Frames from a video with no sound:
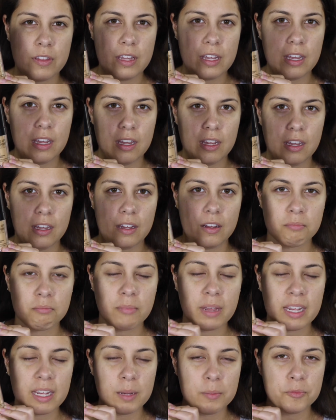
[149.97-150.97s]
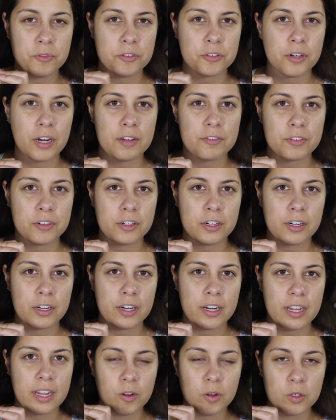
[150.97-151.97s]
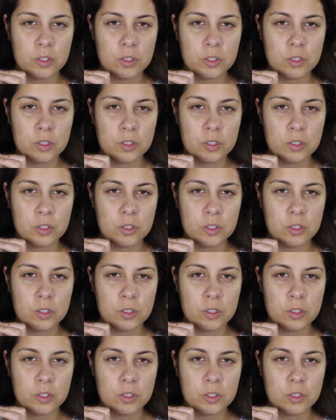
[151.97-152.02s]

the Makeup Forever